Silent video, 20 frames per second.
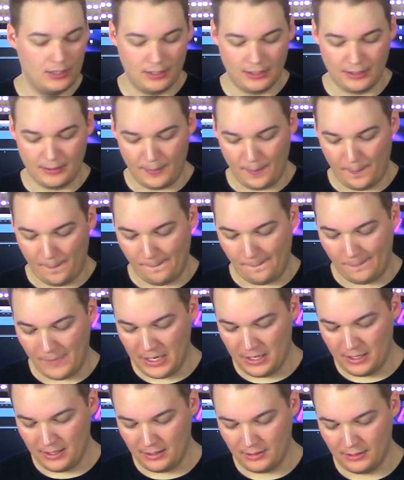
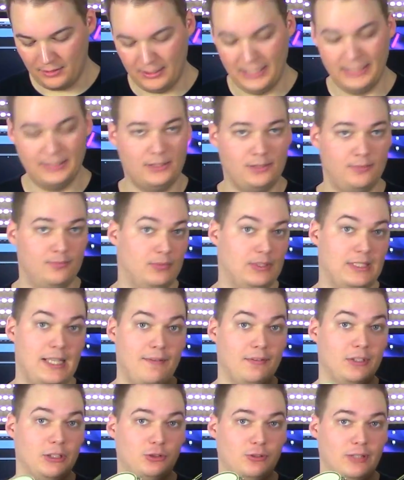It's
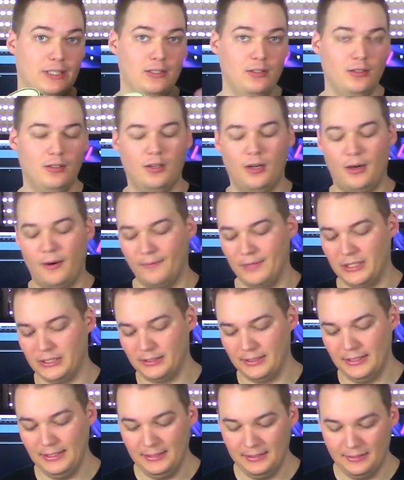7-string,
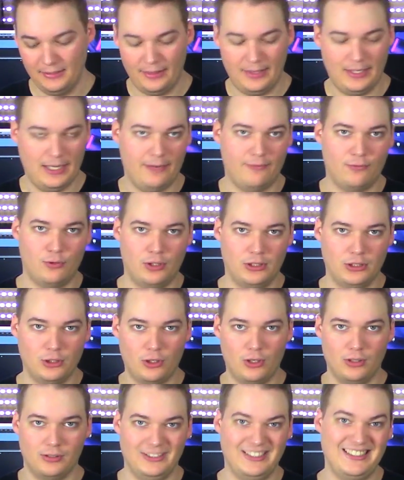obviously, therefore it's
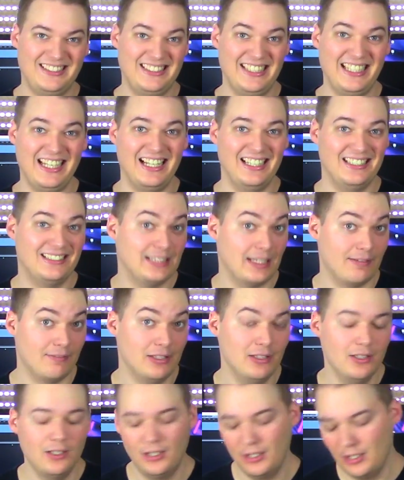called a
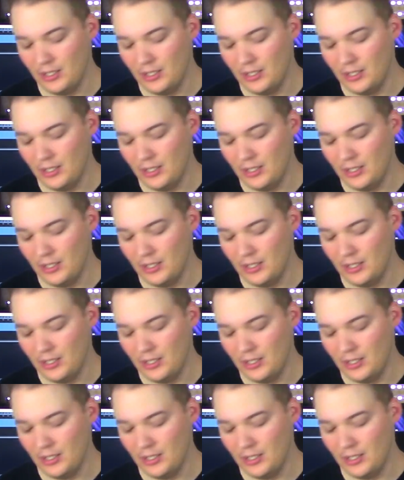C7.